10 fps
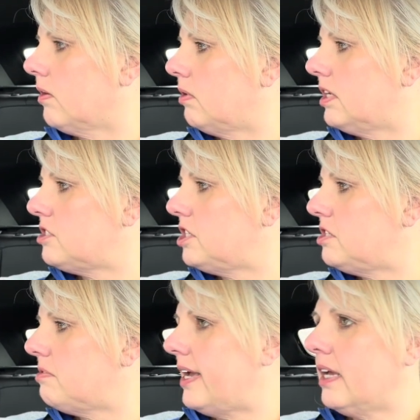What is she
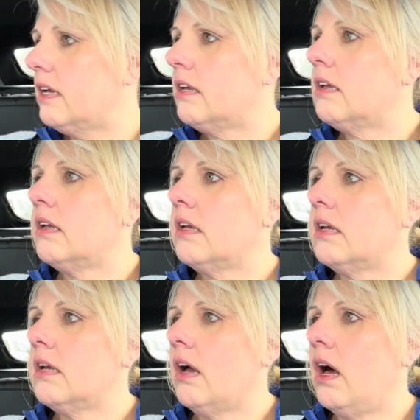doing?
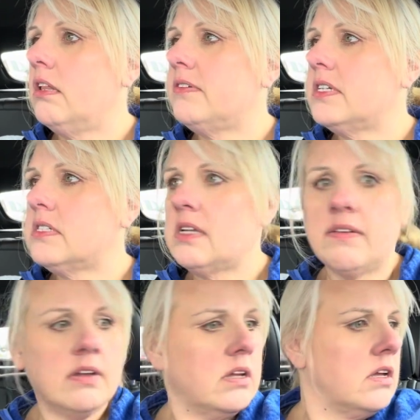All of her stuff.
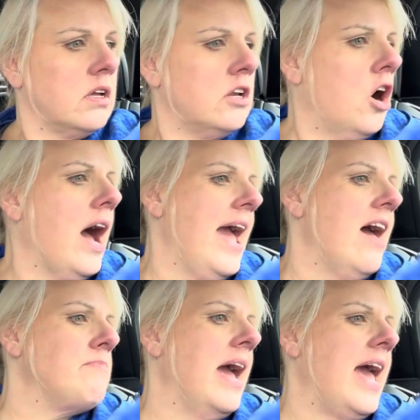No, I
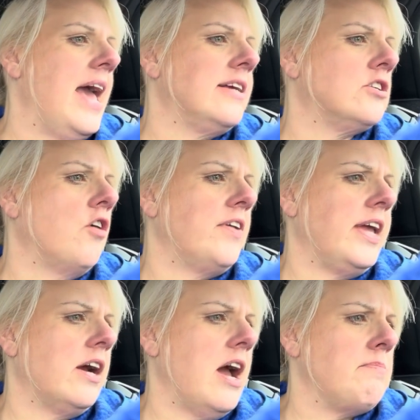have my eggs over
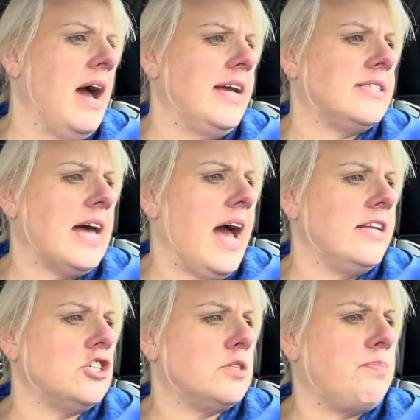here on my
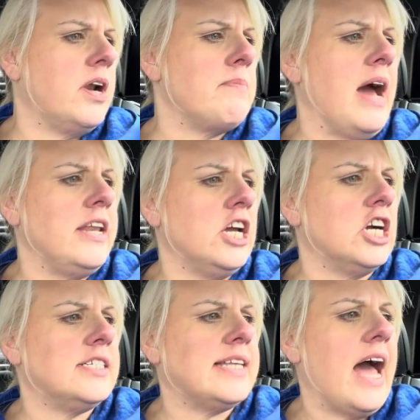side. Just put them on
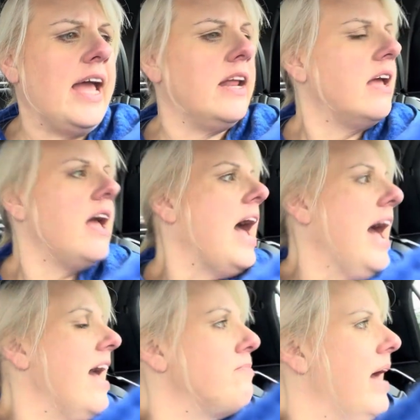your side.
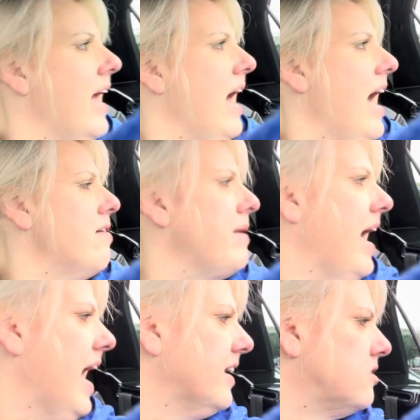I have my I have my
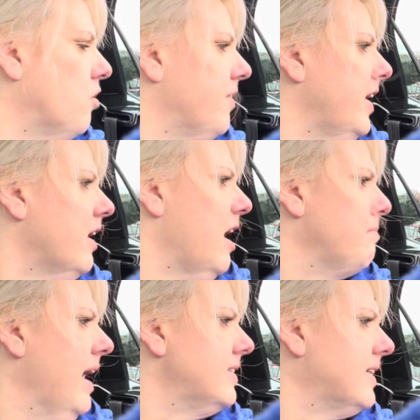eggs over here on
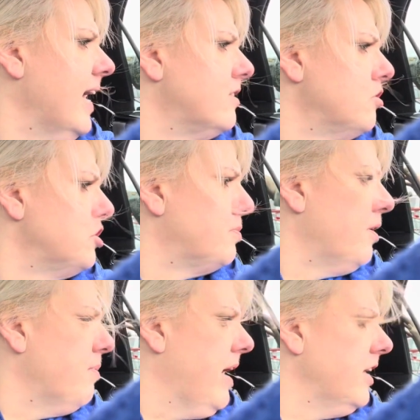my side, so just
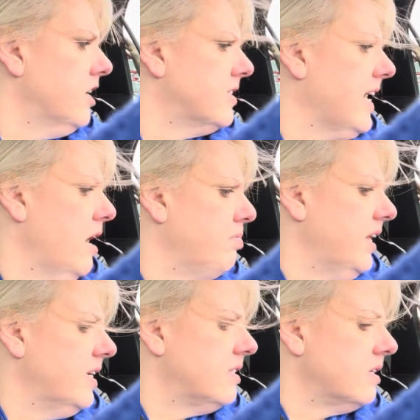put them on your side,
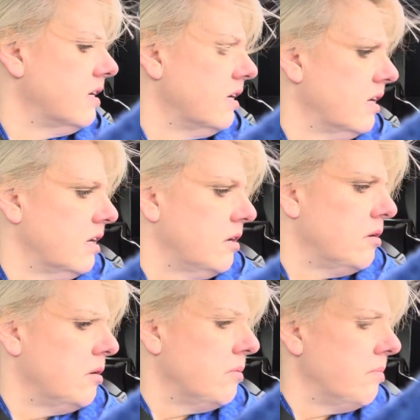please. Well,
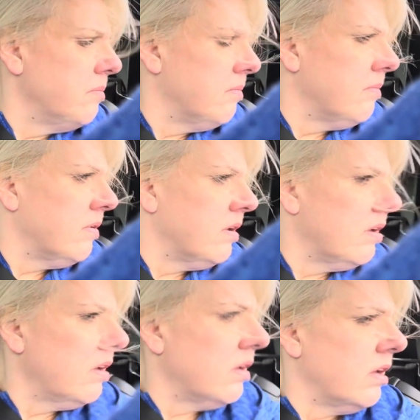why did you smash
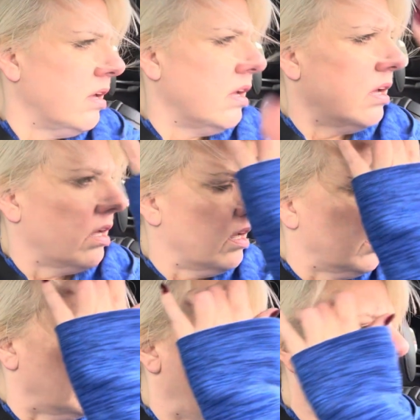my hat down?
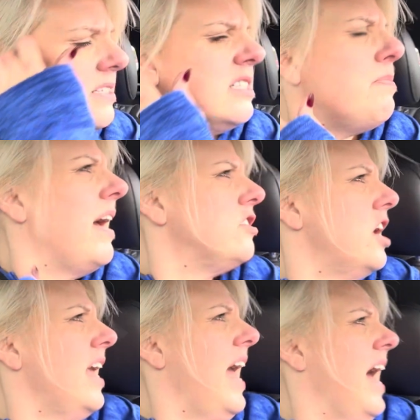I didn't smash
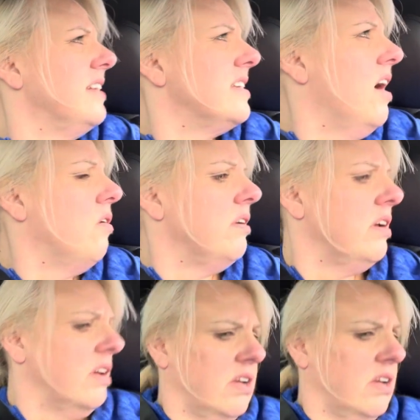any hat down.